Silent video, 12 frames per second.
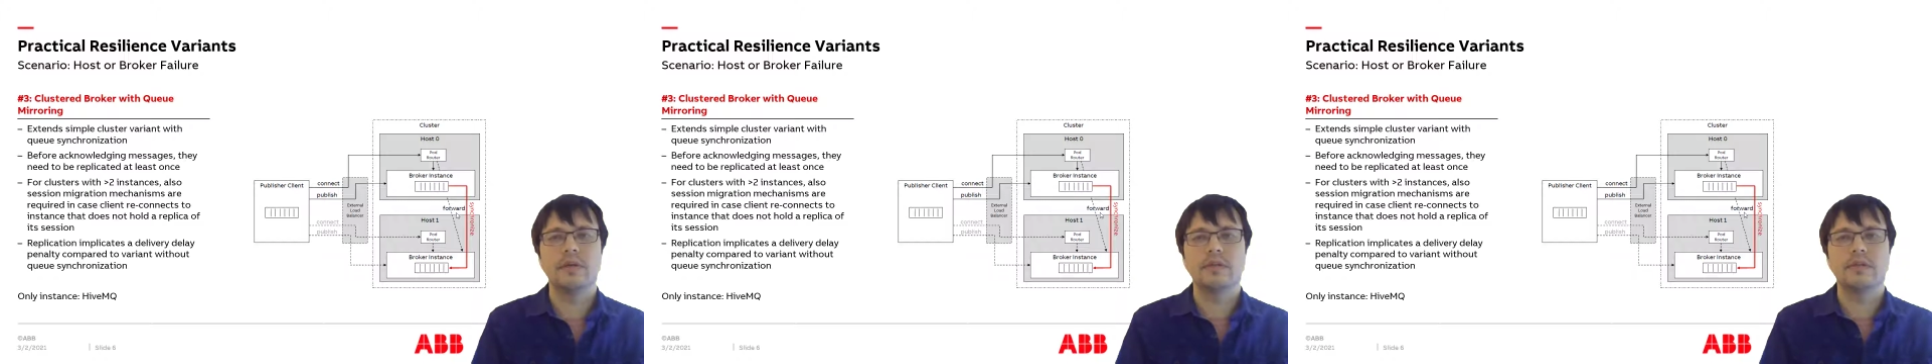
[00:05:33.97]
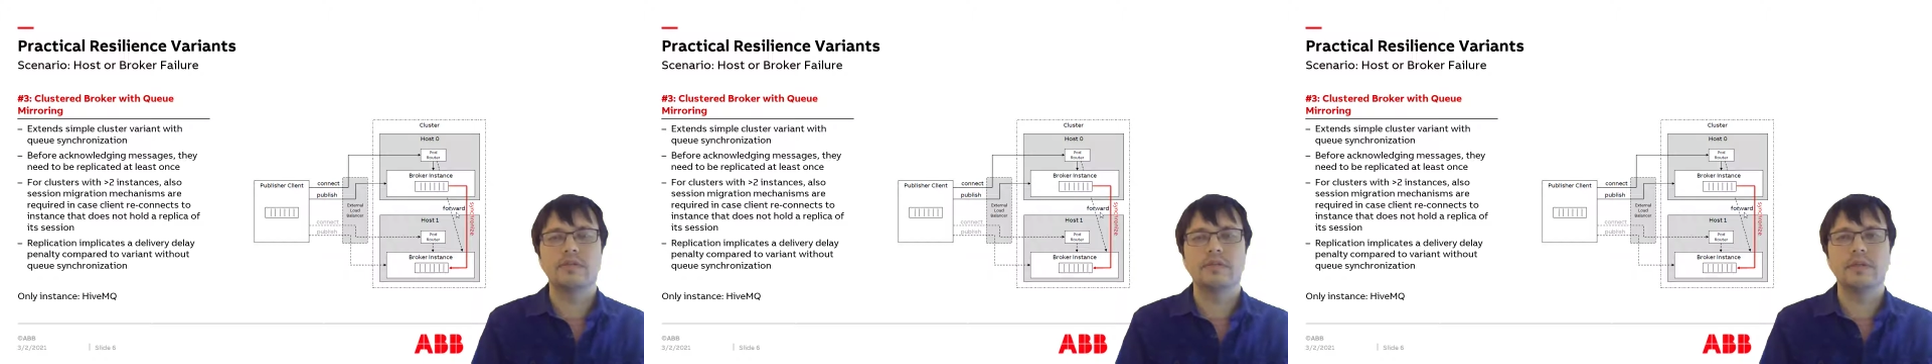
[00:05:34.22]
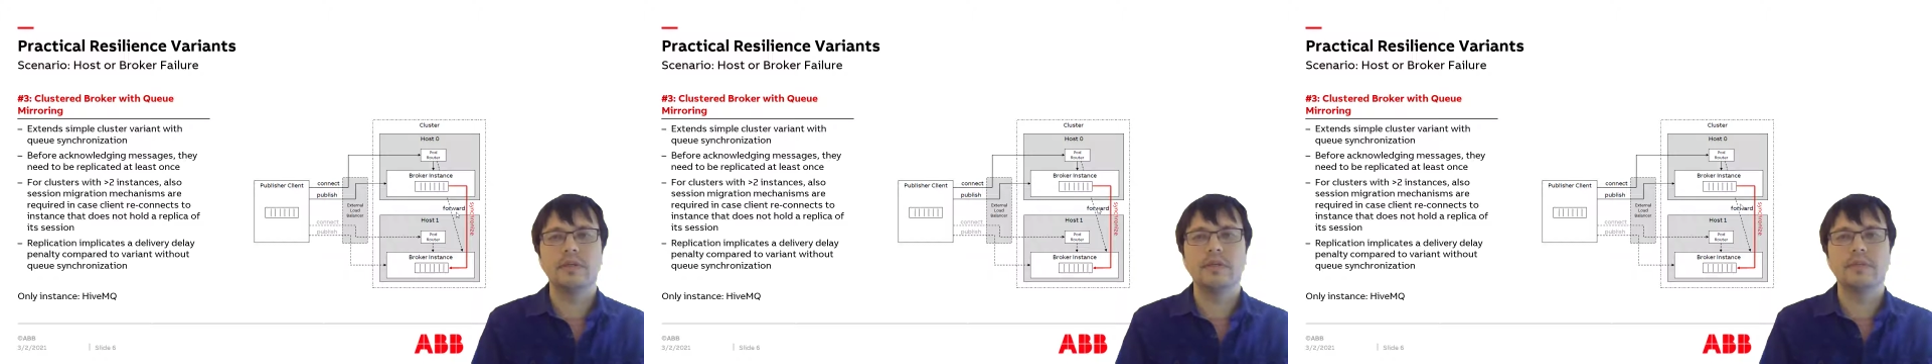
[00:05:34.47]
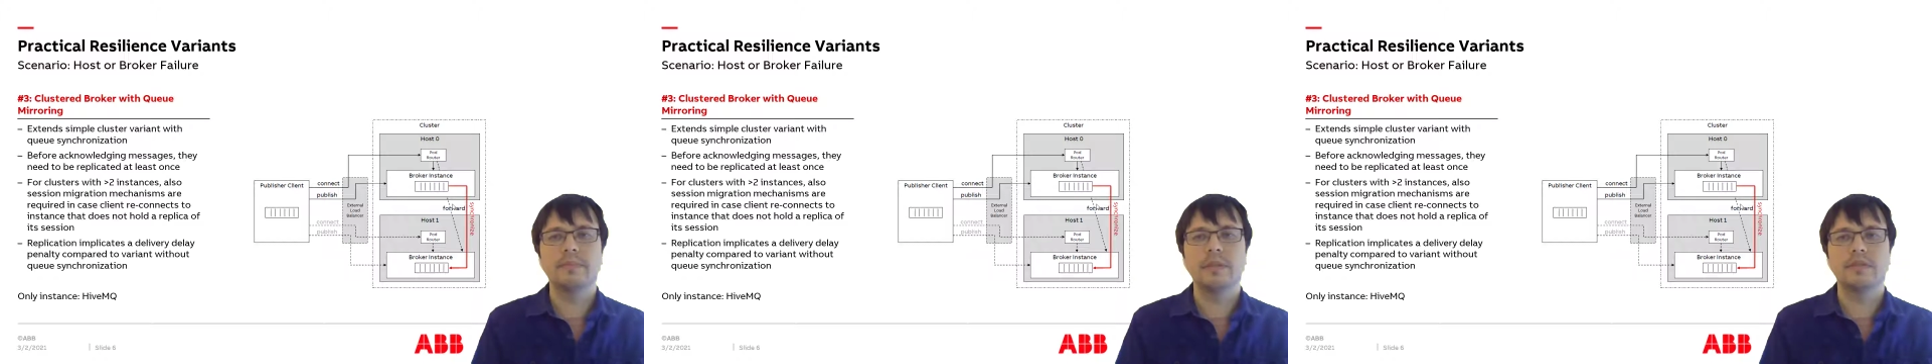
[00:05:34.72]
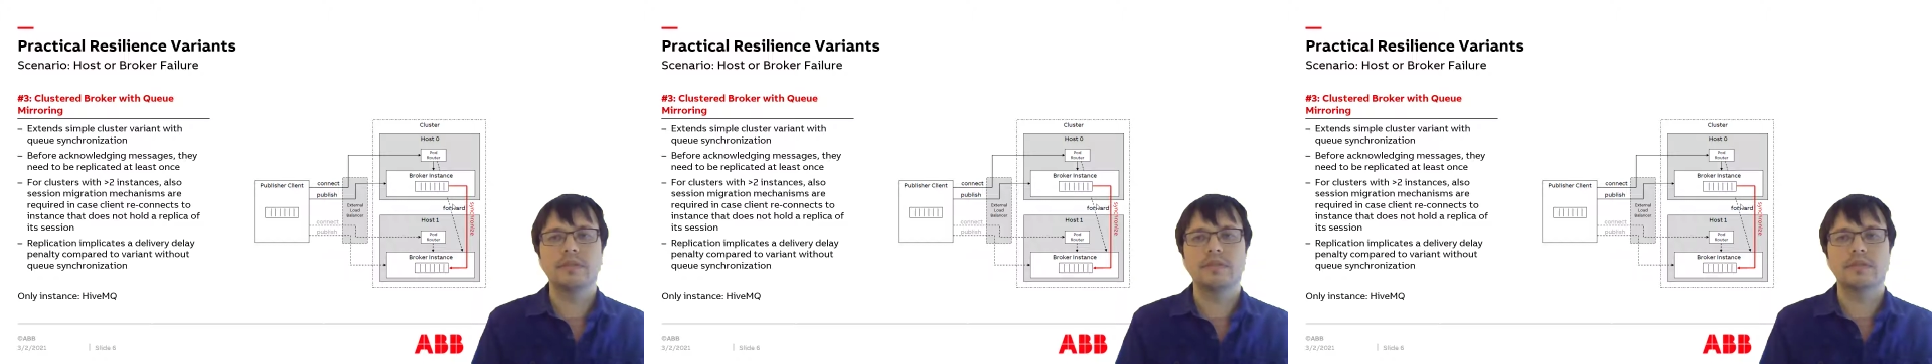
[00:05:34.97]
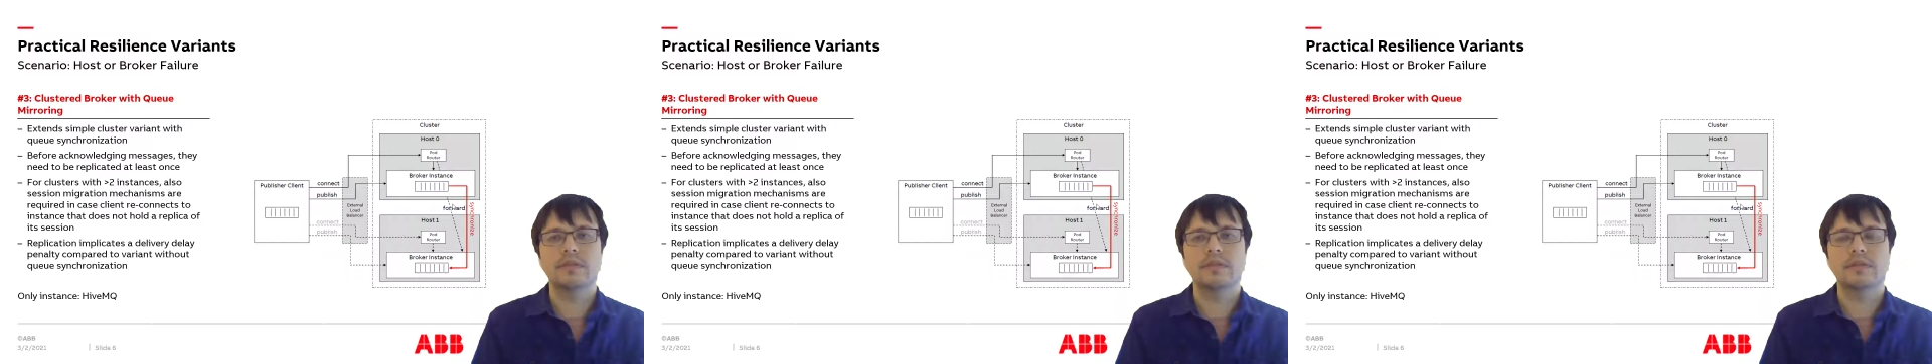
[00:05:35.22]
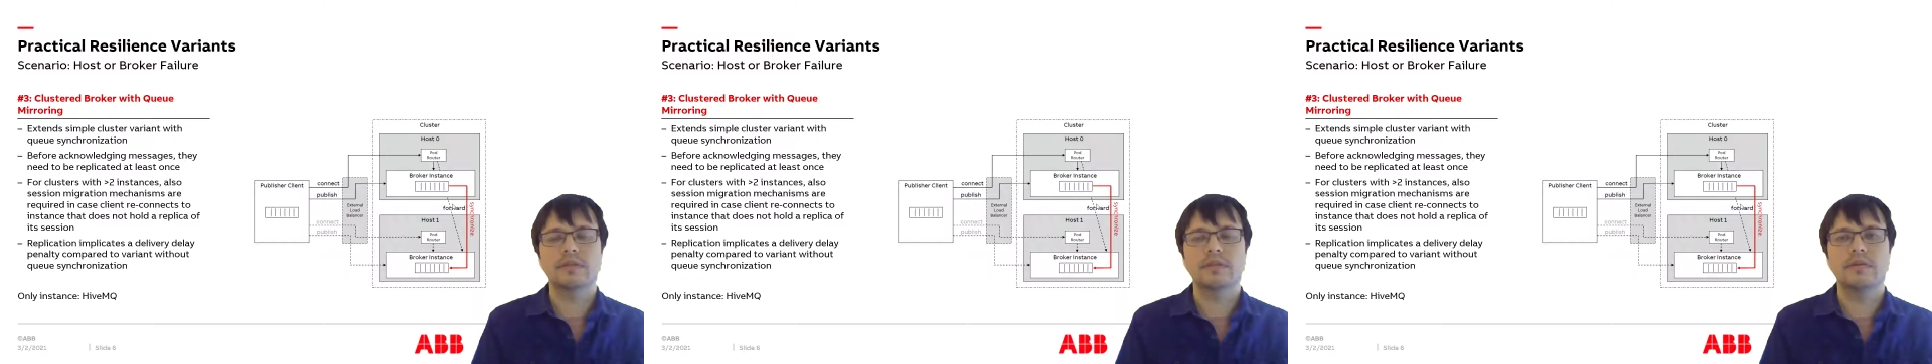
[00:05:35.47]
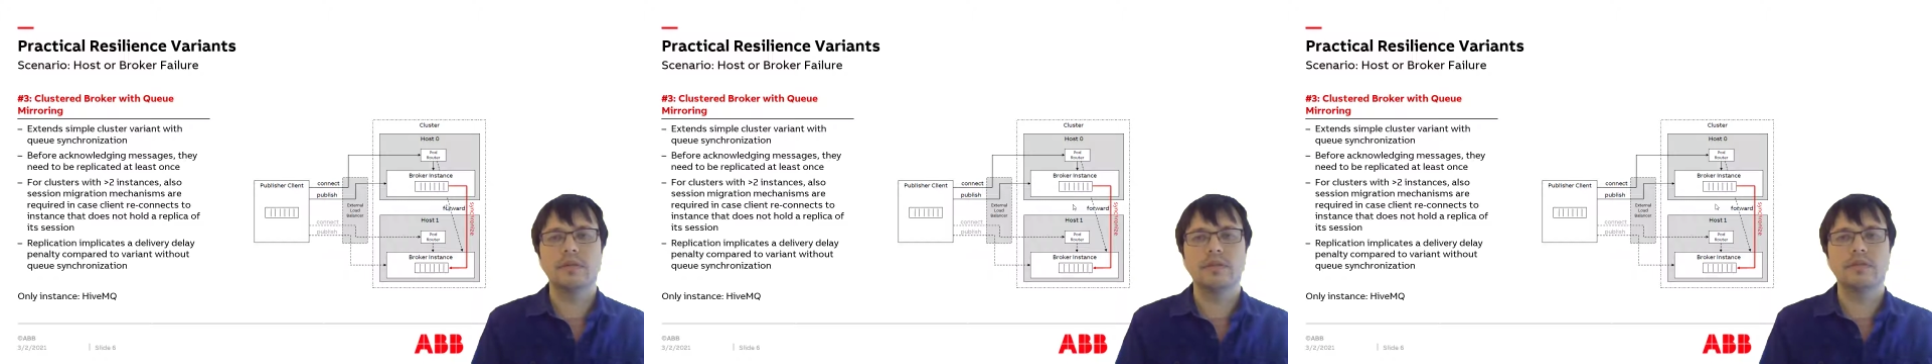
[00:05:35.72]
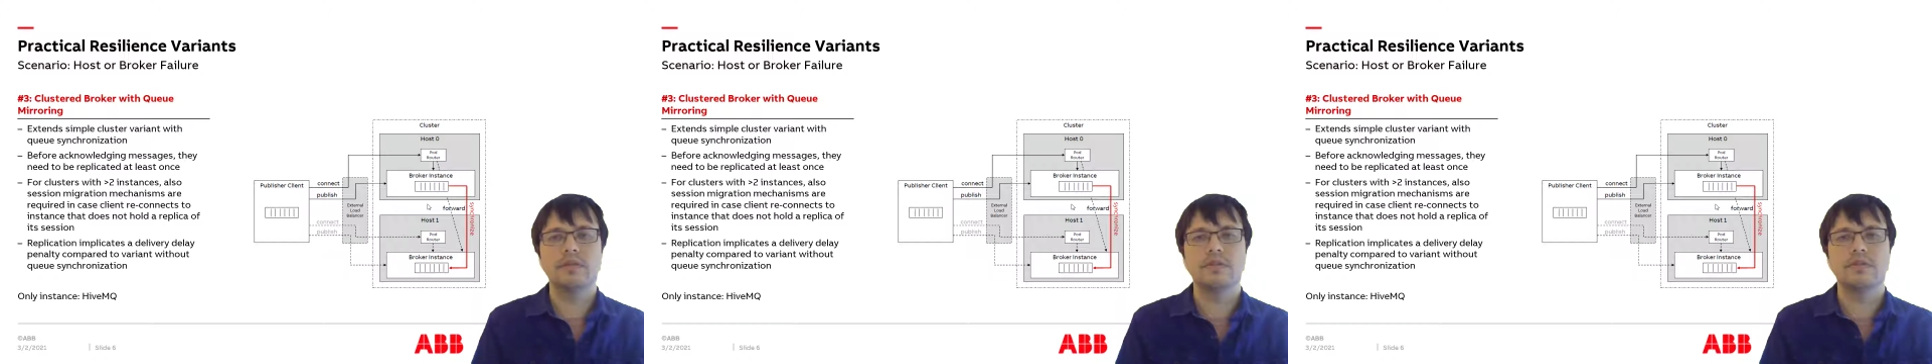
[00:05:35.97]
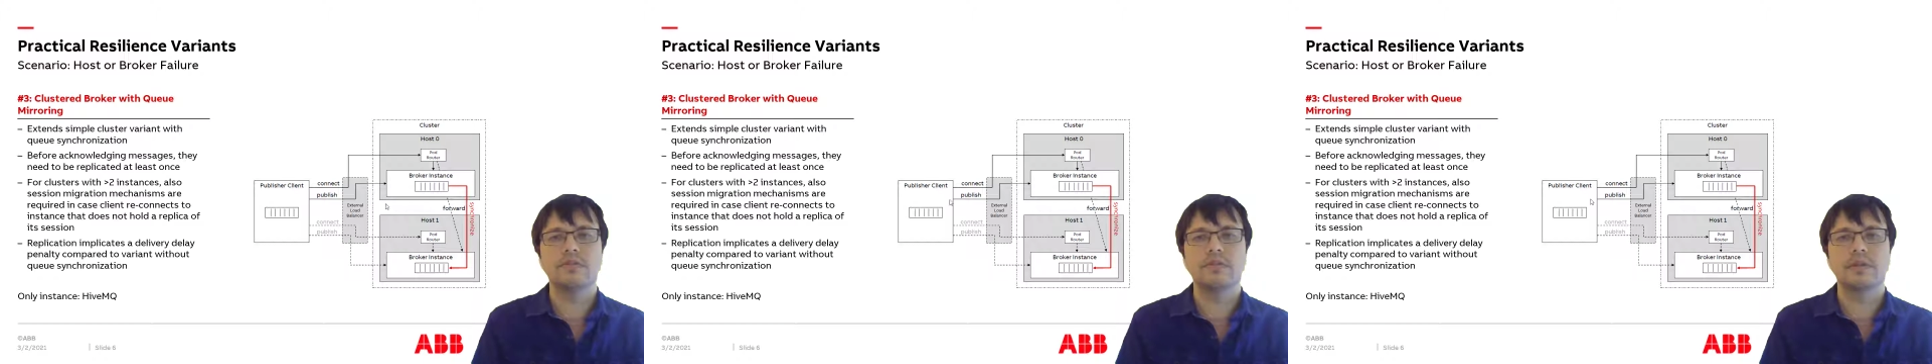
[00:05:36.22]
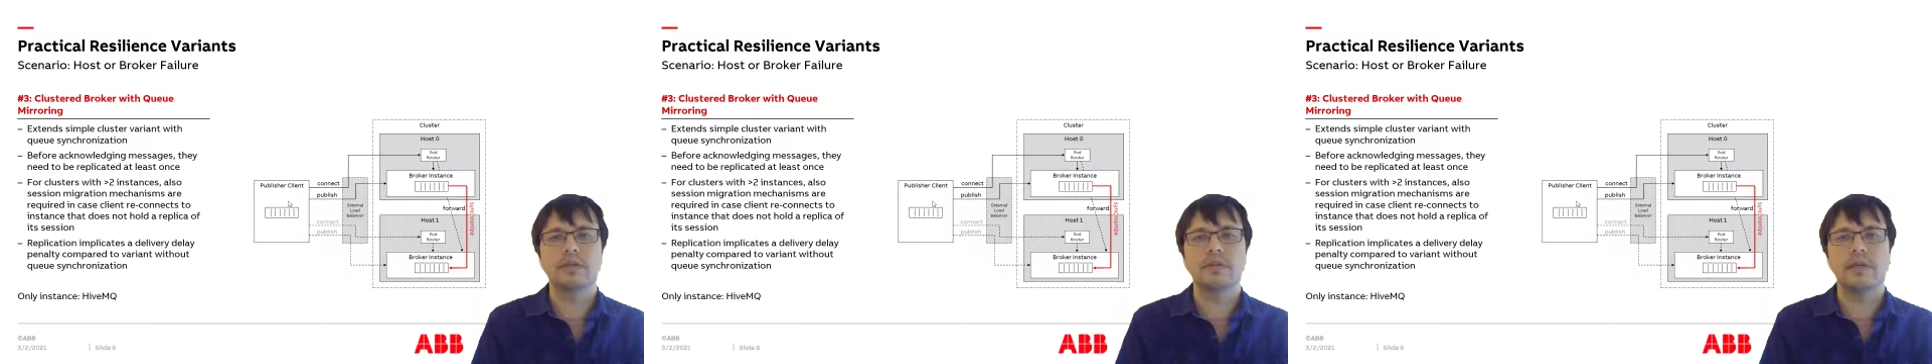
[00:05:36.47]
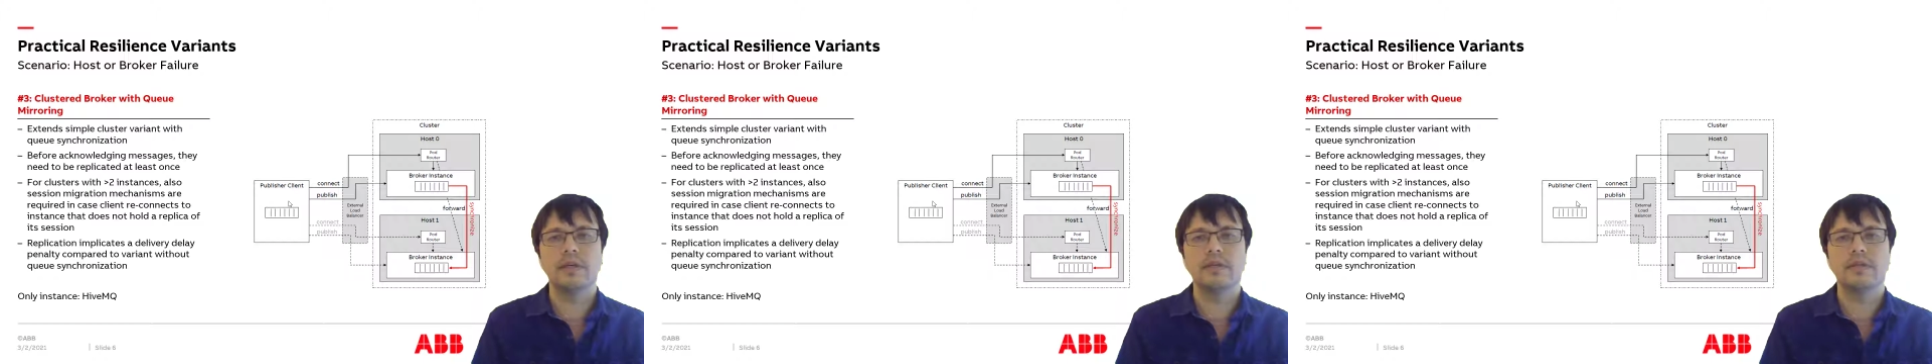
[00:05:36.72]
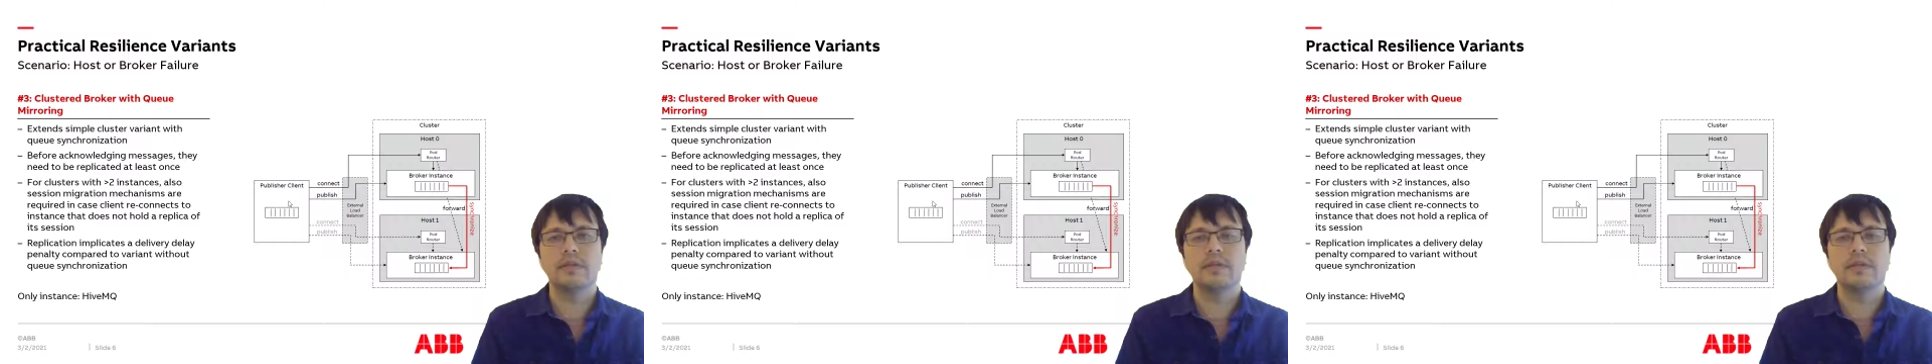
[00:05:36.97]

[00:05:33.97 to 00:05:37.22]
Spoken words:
So here the message is acknowledged to the client